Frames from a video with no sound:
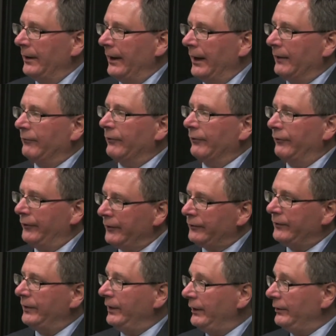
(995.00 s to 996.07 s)
and for
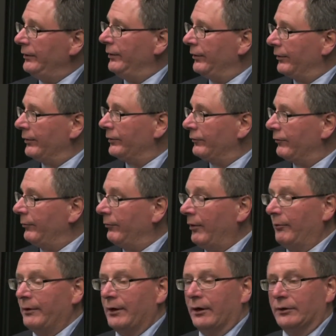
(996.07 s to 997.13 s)
15 years, from what
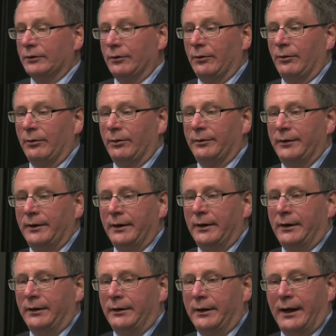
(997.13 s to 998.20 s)
we are told,
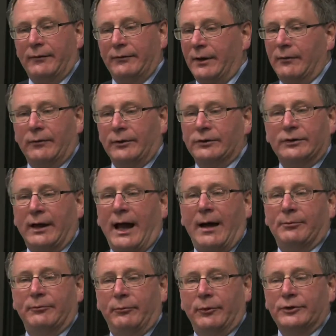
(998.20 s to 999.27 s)
they have never
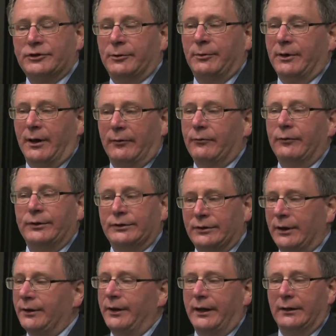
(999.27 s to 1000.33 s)
stopped worshiping every
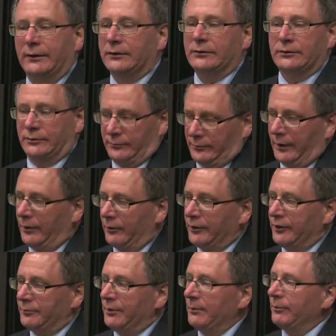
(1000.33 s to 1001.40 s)
Sunday in this. They go to
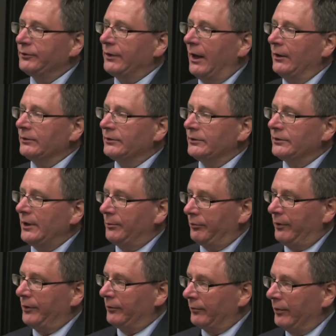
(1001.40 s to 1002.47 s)
these people's houses, they
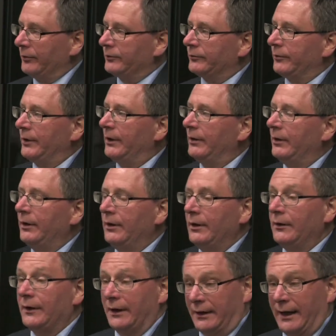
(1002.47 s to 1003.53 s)
pray the rosary,
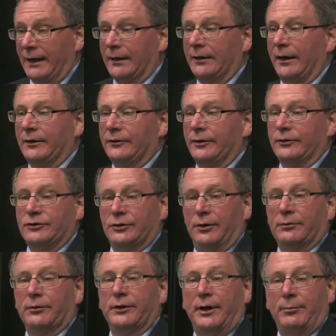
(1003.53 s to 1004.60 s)
they catechize their
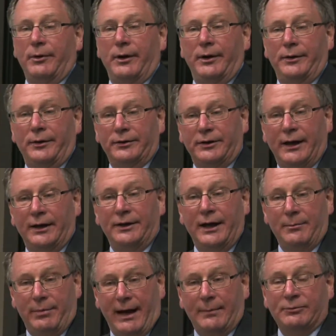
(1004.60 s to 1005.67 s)
children, they bury their dead, they
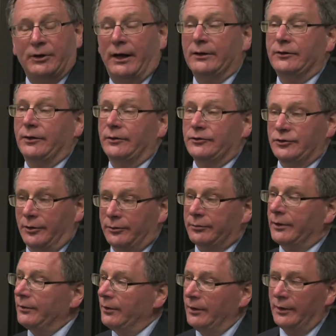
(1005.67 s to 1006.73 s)
baptize their
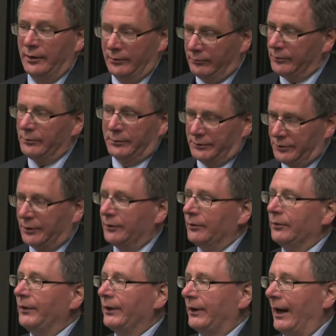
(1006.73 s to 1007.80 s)
children, which you can do
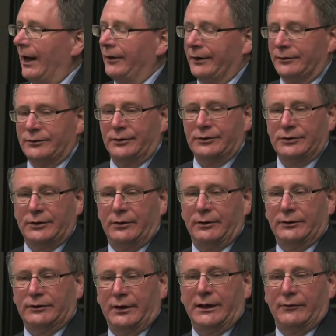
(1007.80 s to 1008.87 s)
in the Catholic Church,
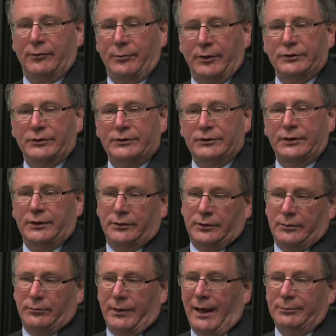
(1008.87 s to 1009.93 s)
in state of emergency, you
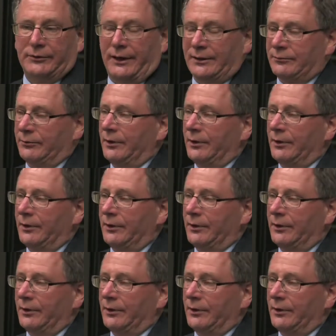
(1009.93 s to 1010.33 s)
can baptize.